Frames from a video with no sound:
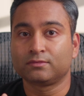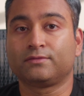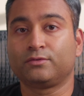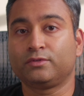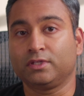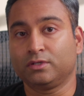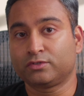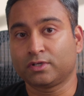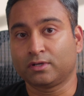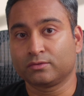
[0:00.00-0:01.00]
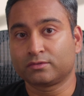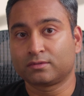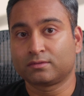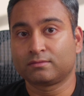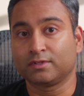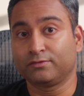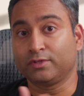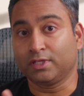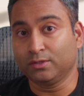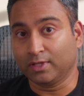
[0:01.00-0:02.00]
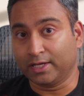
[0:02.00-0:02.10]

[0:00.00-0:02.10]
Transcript: The food that you chose, the food that you